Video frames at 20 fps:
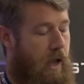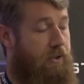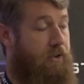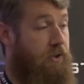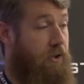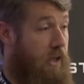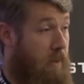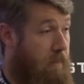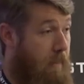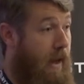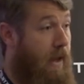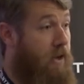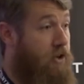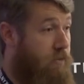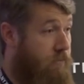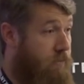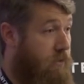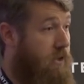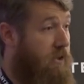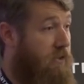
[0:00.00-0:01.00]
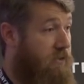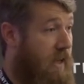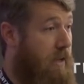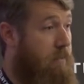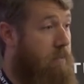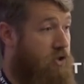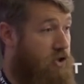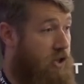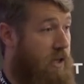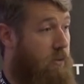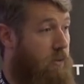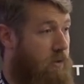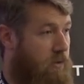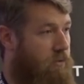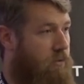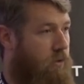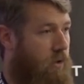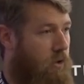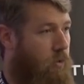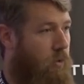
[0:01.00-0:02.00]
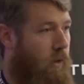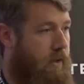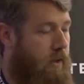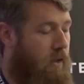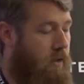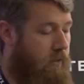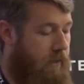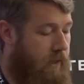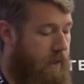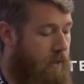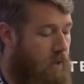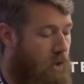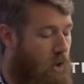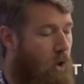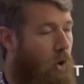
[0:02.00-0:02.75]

As you can imagine, for this state machine, it would look quite ugly.